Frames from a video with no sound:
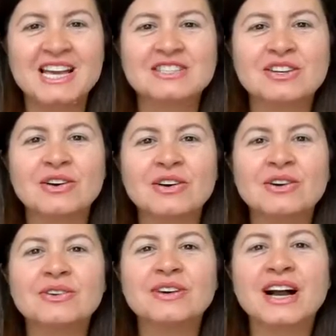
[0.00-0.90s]

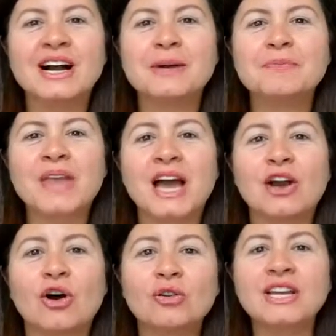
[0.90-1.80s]
So I
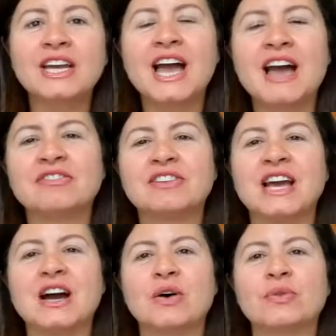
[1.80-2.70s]
only have
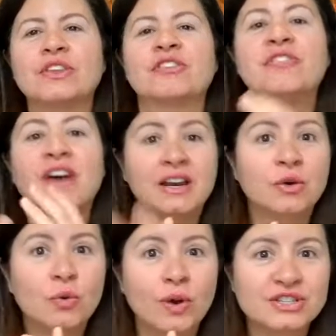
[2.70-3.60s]
now the final
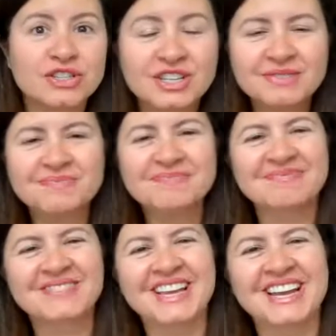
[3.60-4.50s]
question
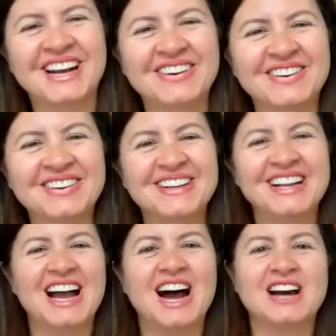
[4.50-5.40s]
that I'll
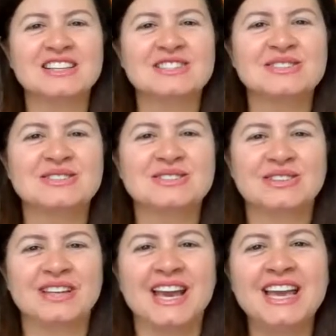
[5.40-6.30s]
ask you
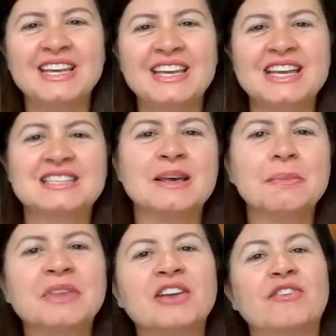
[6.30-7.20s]
today,
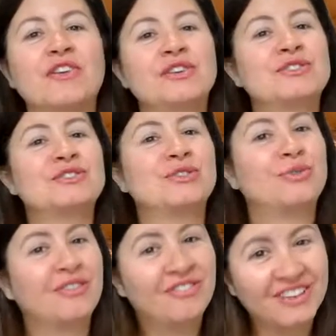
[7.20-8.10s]
something for you to
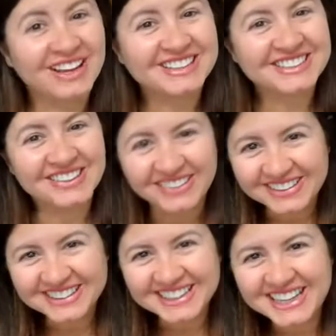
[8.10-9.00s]
reflect on.